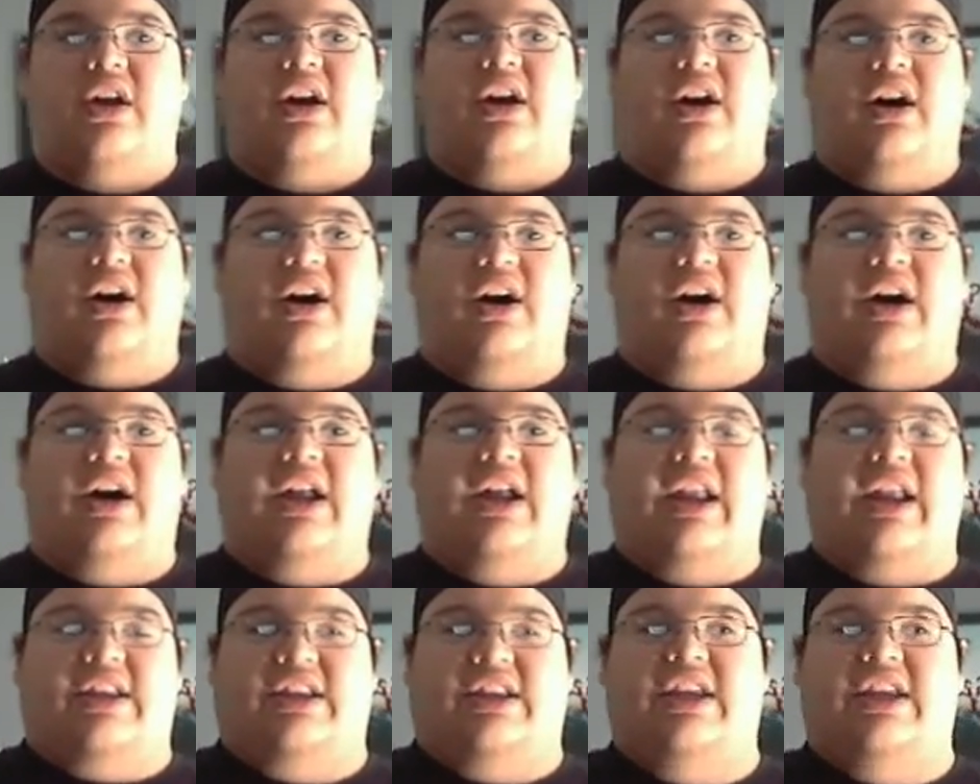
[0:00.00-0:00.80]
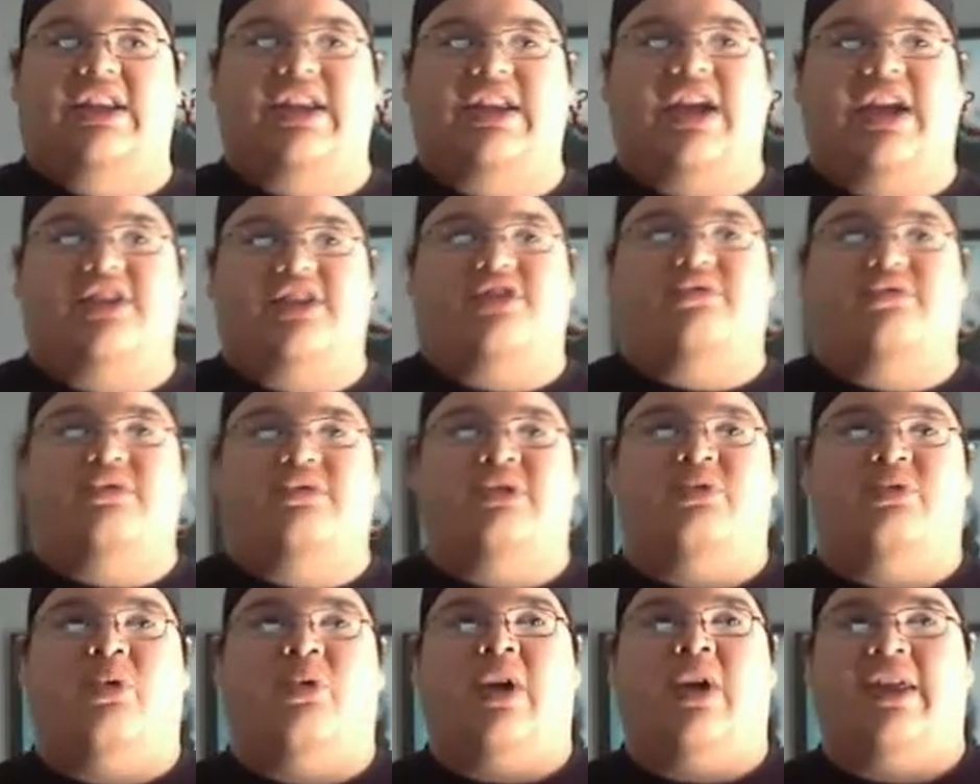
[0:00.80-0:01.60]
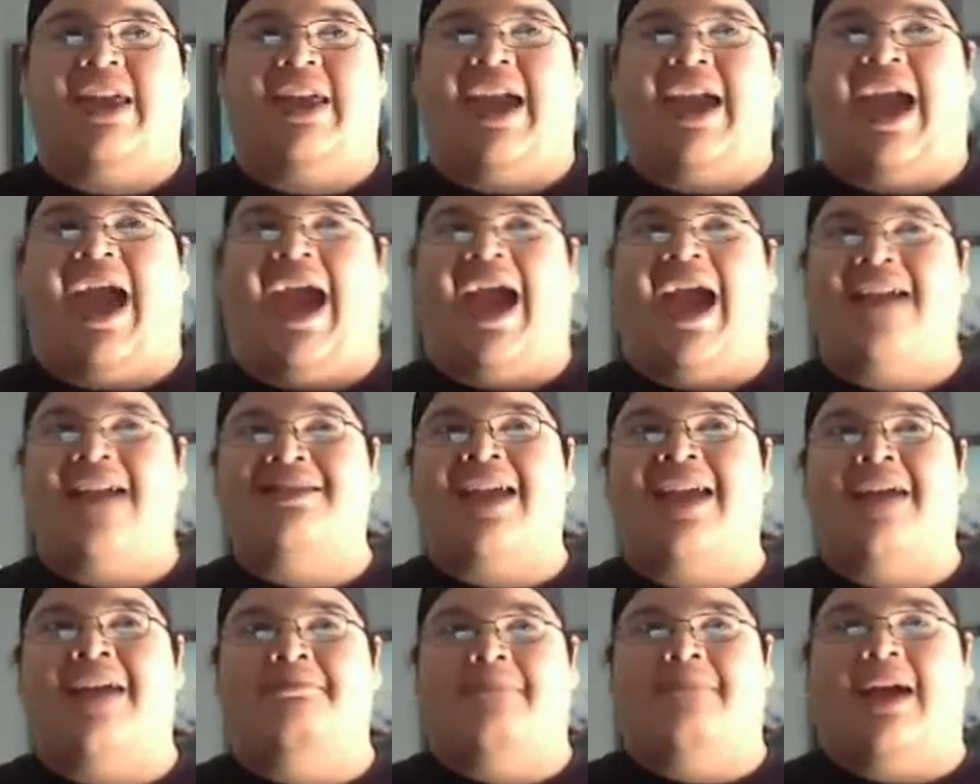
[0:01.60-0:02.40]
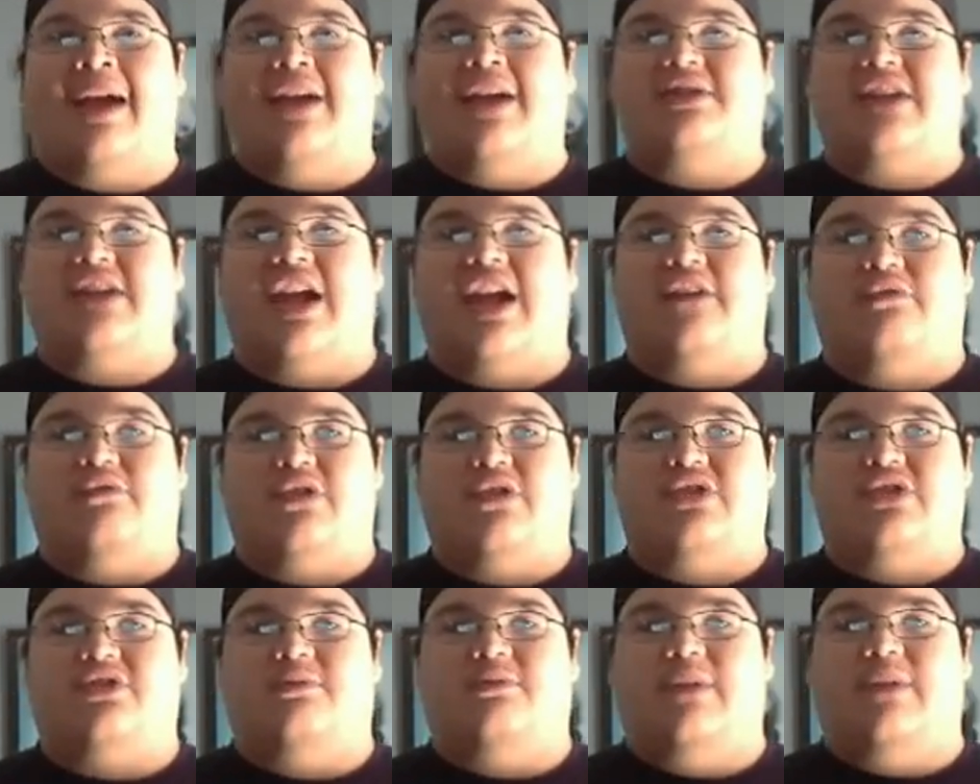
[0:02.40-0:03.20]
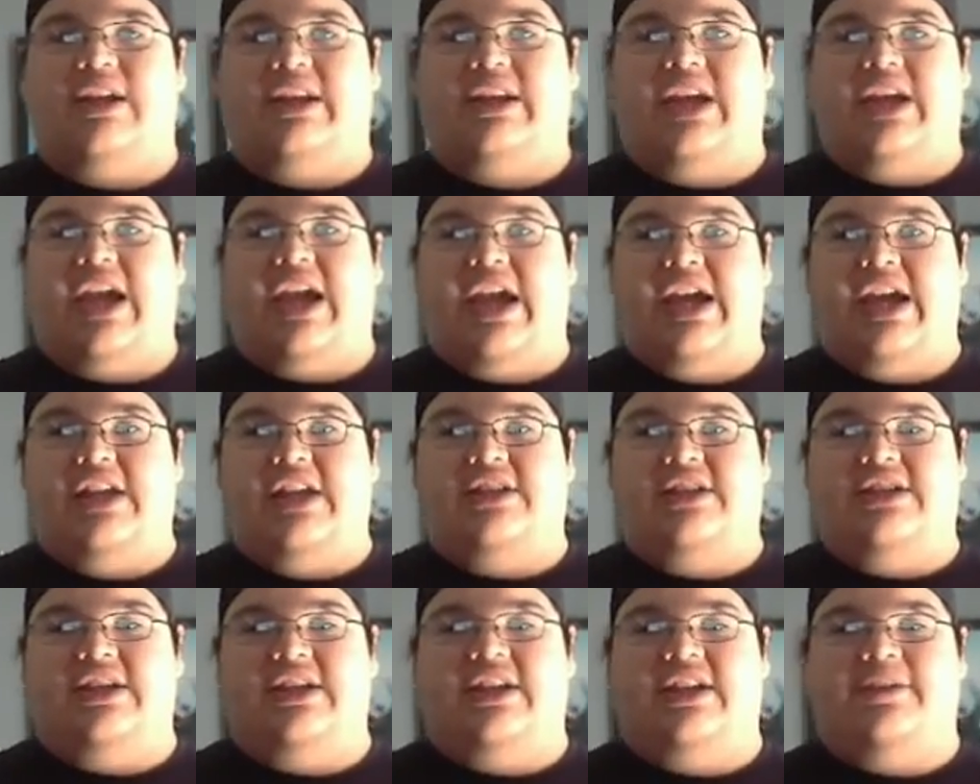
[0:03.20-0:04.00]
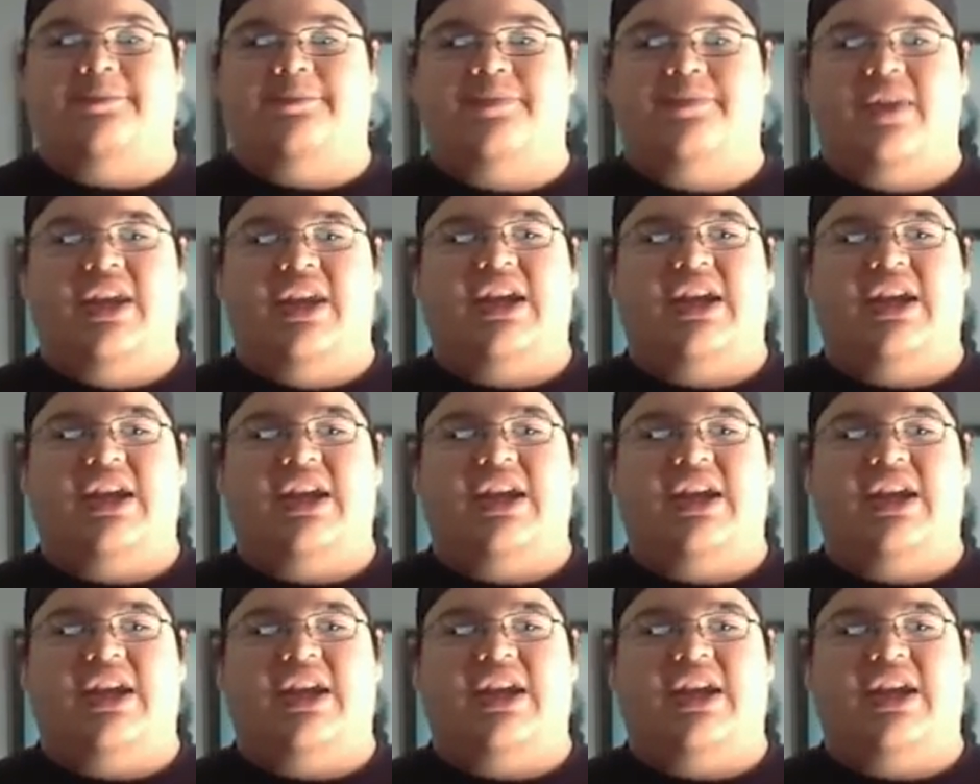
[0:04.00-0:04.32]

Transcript: And I think that's the reason why they had that match at WrestleMania 18.